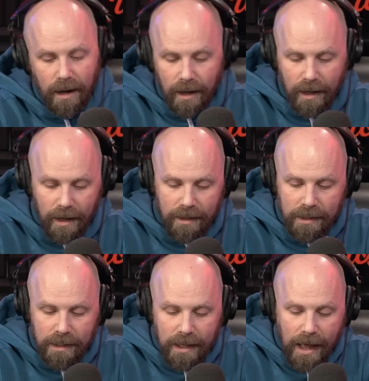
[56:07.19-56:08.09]
Uh,
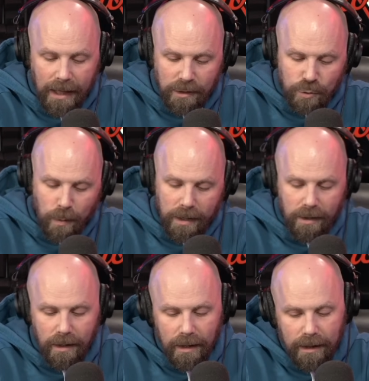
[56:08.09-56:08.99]

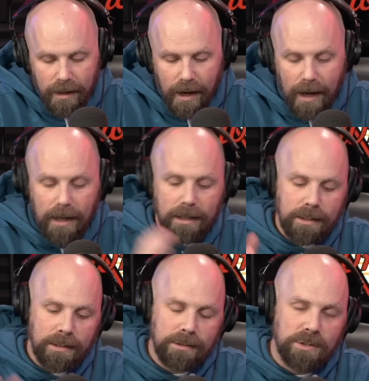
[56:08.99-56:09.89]
elsewhere uh,
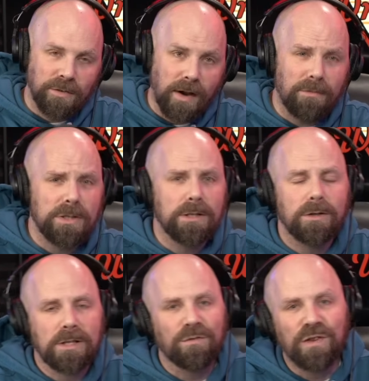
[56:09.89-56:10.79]
on Survivor
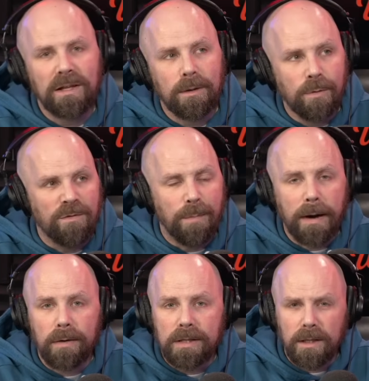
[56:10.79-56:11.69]
Series, I feel like we've
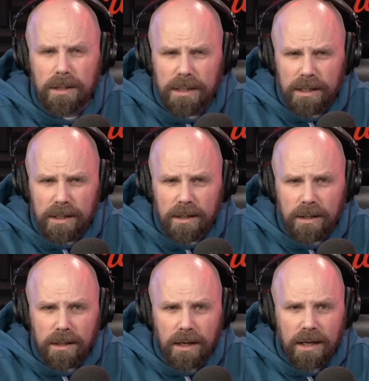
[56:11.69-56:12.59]
buried the lead
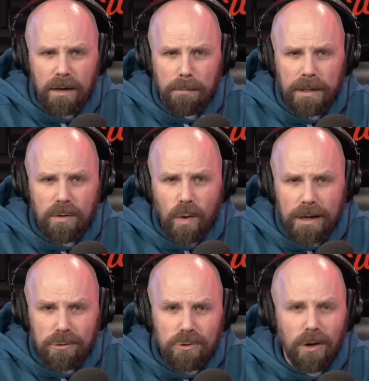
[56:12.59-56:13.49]
in a big way.
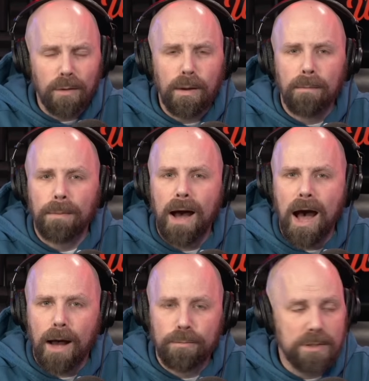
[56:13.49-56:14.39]
You talk about
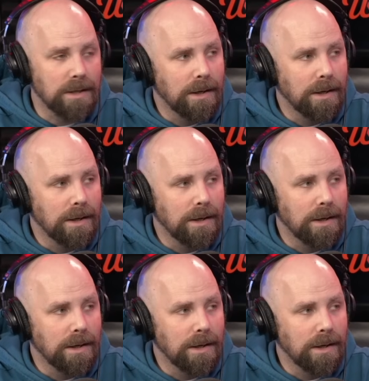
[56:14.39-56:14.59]
pops.